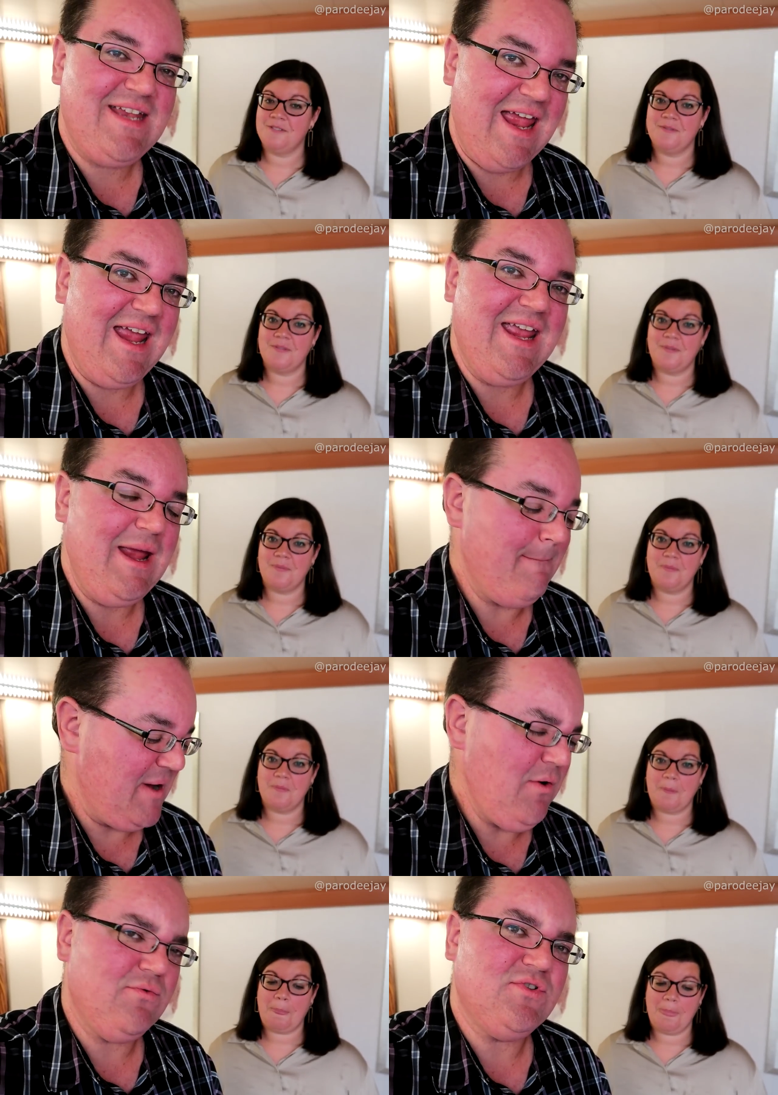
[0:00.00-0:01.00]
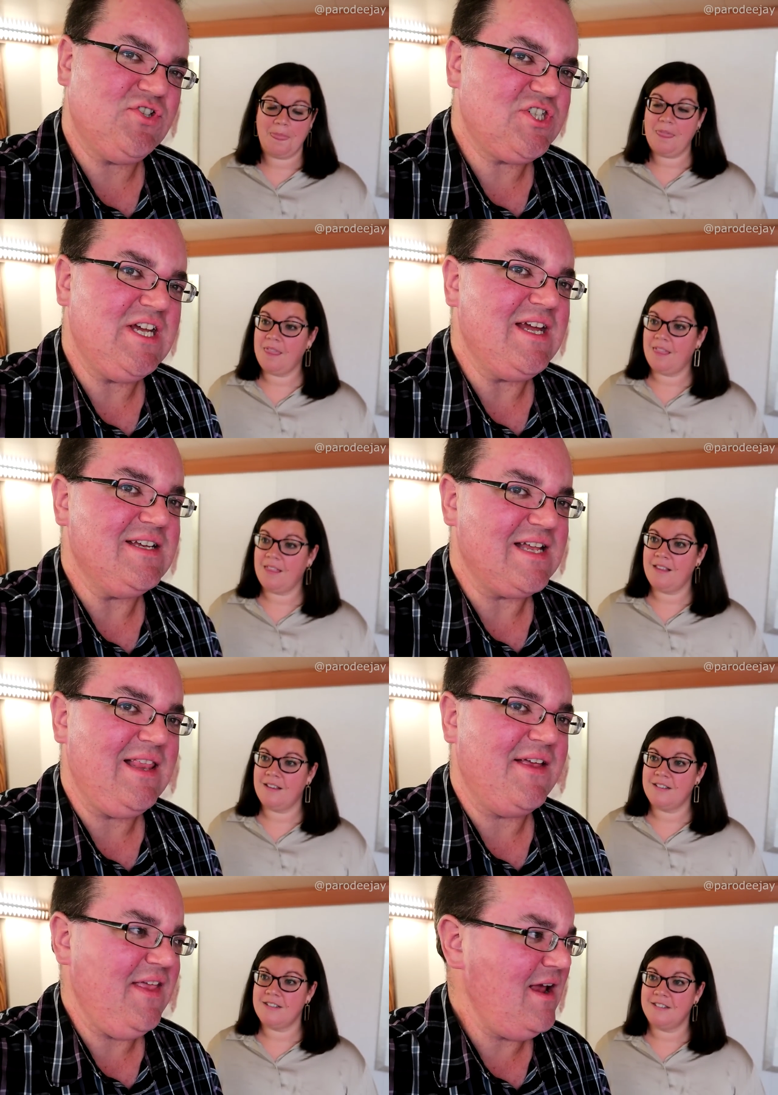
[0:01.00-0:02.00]
Speaker 1: tangy, potent cheese. I
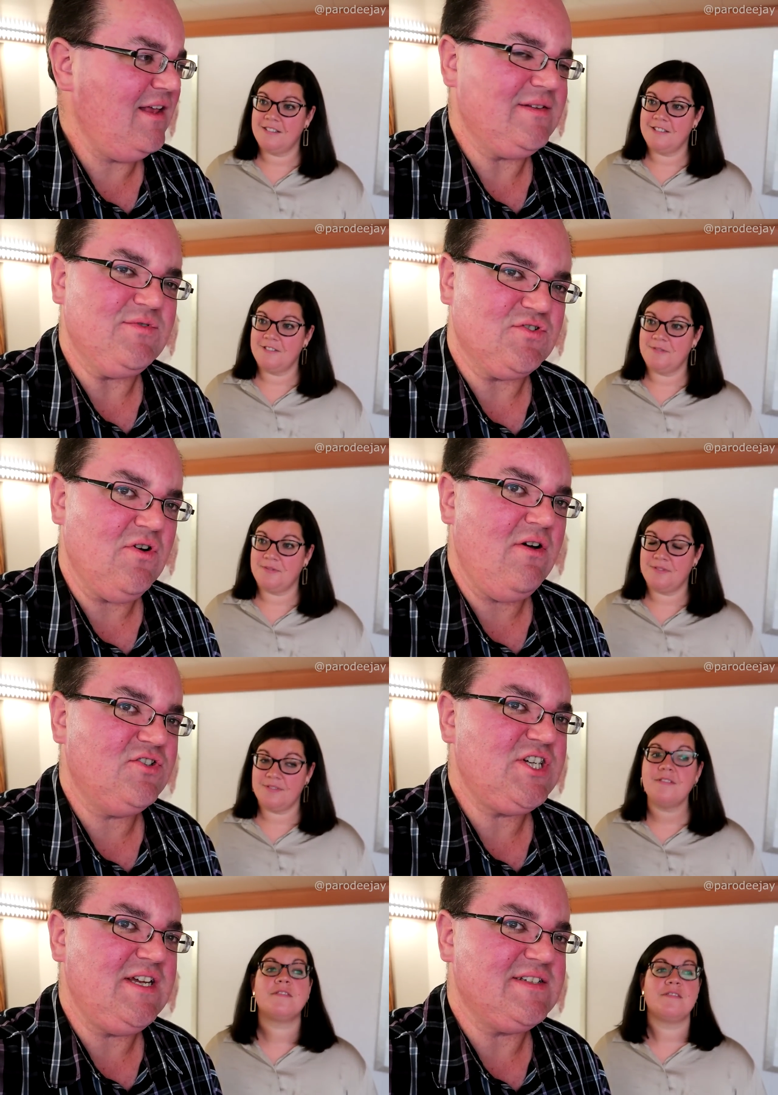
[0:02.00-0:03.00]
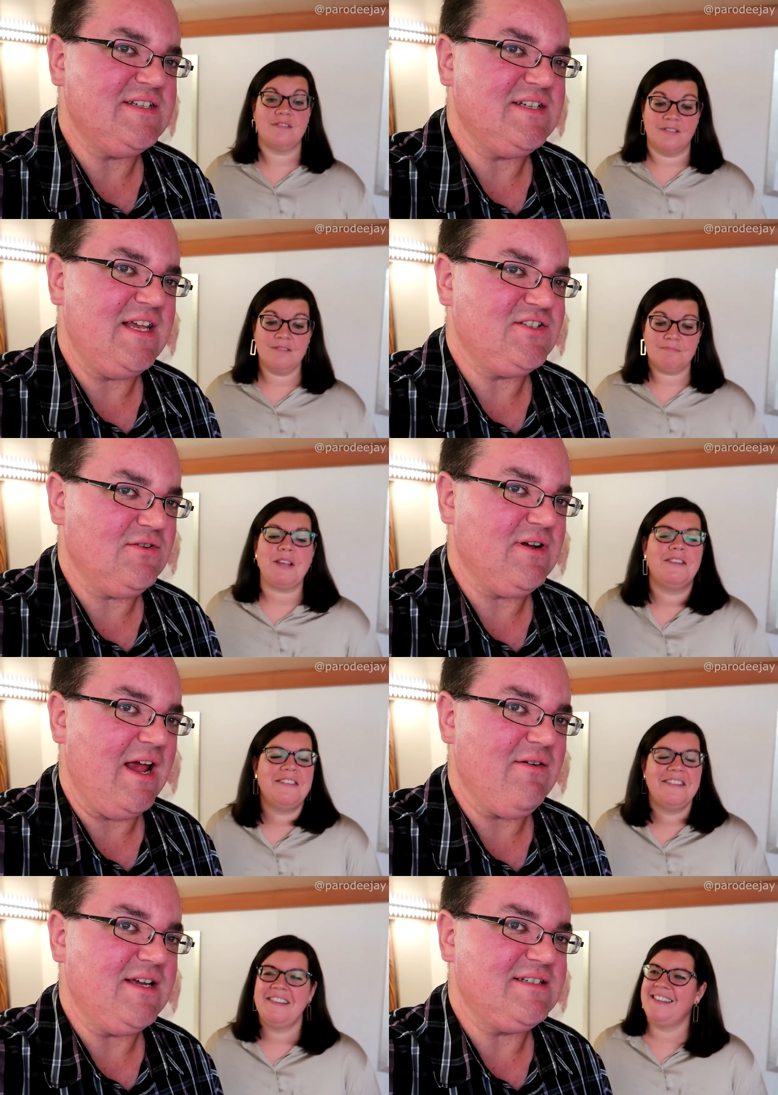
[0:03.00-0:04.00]
like, they got some strong cheeses in certain
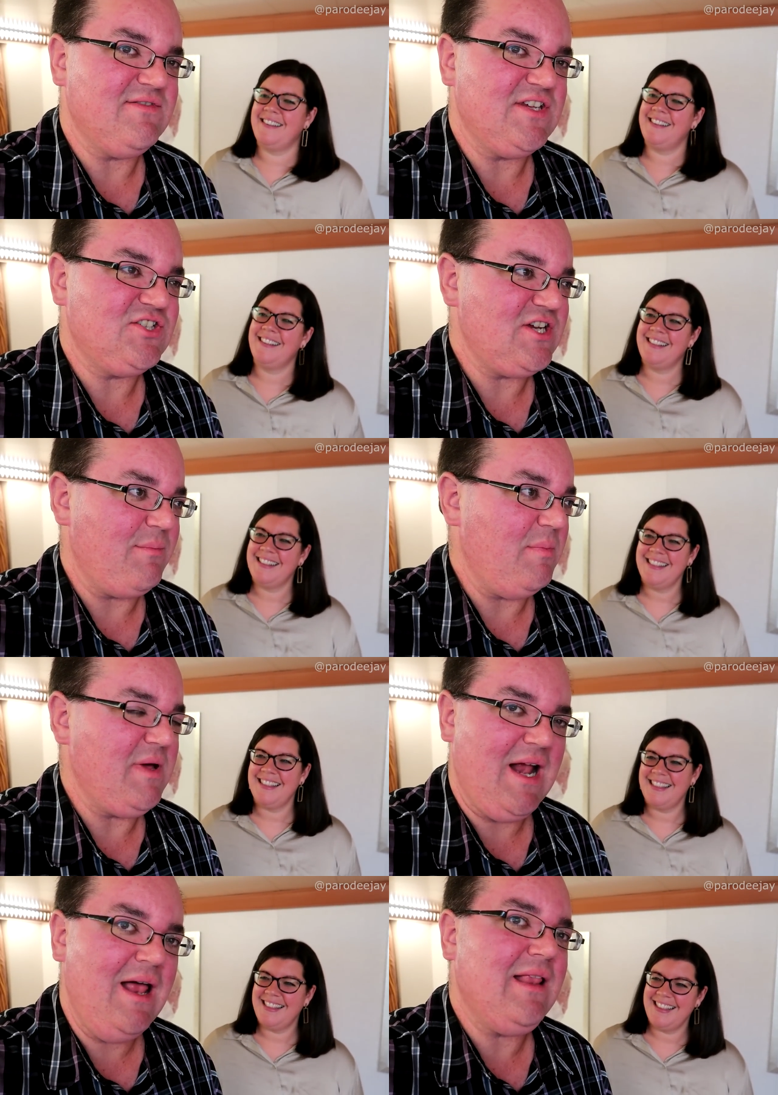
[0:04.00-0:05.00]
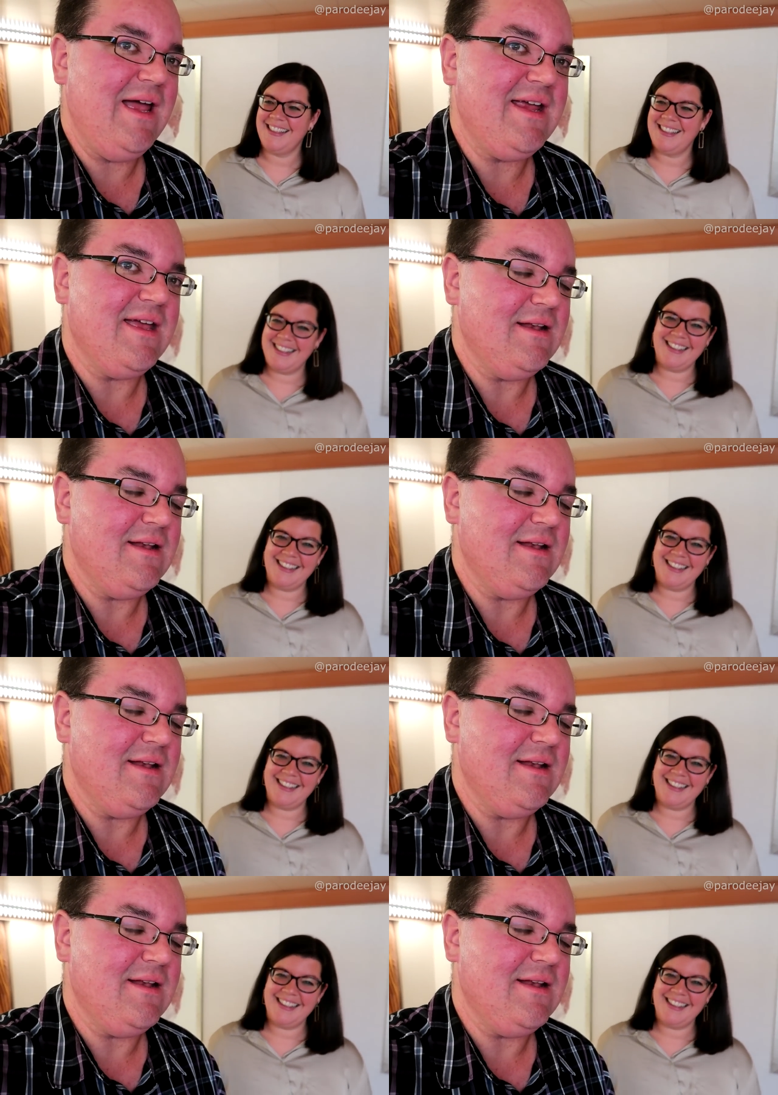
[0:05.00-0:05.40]
areas of this ship, but I like